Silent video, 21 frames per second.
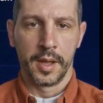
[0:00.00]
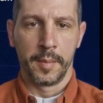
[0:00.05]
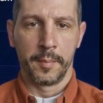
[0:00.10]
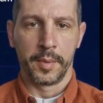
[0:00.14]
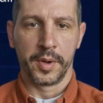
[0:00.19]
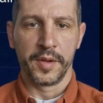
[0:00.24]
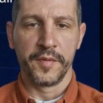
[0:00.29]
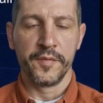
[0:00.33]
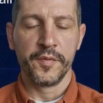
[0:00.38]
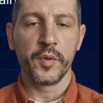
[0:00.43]

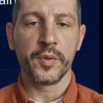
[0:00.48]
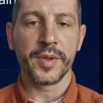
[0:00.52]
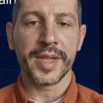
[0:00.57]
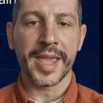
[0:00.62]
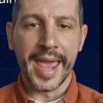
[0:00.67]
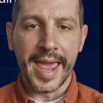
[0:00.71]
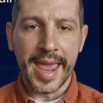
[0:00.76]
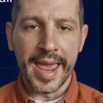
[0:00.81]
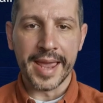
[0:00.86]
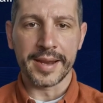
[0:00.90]
But if you
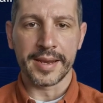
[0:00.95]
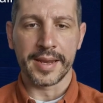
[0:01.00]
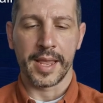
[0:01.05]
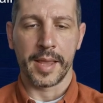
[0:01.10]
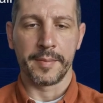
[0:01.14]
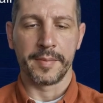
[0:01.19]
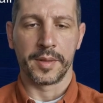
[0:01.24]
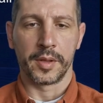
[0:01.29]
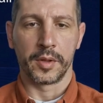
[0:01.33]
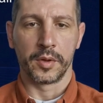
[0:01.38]
can
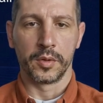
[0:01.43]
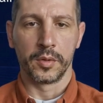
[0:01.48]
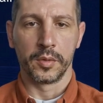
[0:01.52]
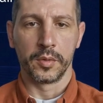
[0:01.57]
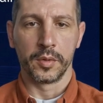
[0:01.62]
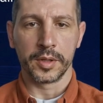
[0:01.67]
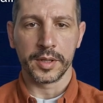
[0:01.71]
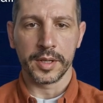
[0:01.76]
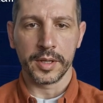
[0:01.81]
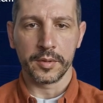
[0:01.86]
name the clue
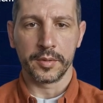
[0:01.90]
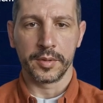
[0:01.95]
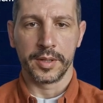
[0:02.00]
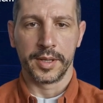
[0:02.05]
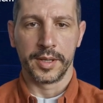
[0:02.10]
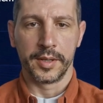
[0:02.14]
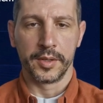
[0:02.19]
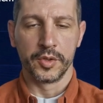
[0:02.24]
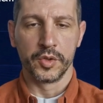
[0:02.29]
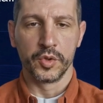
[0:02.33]

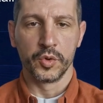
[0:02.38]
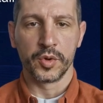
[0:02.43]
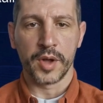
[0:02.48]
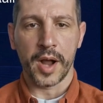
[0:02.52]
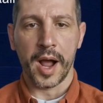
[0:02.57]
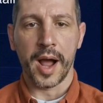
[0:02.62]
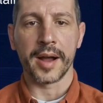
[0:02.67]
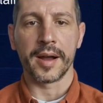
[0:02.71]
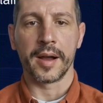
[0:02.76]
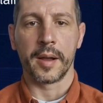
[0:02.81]
clearly, do
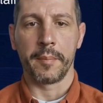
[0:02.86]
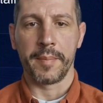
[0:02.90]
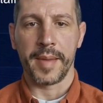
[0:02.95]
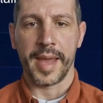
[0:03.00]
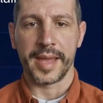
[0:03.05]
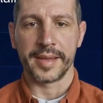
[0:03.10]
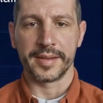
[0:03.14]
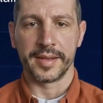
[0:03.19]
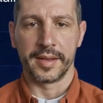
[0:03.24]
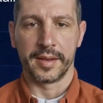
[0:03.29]
not
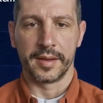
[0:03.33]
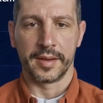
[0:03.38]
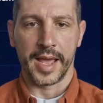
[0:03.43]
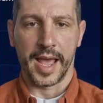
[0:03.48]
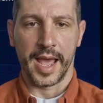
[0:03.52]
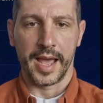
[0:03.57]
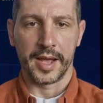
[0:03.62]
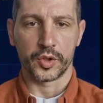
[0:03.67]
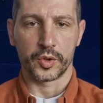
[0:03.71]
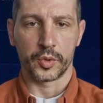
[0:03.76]
abandon it
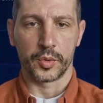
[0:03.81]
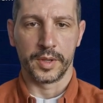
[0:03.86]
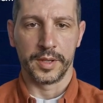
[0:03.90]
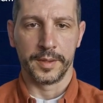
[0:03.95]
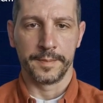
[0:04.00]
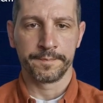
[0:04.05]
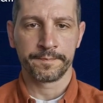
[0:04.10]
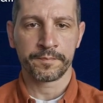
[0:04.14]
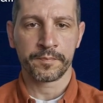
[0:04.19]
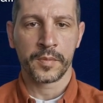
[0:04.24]

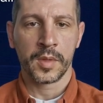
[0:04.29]
casually.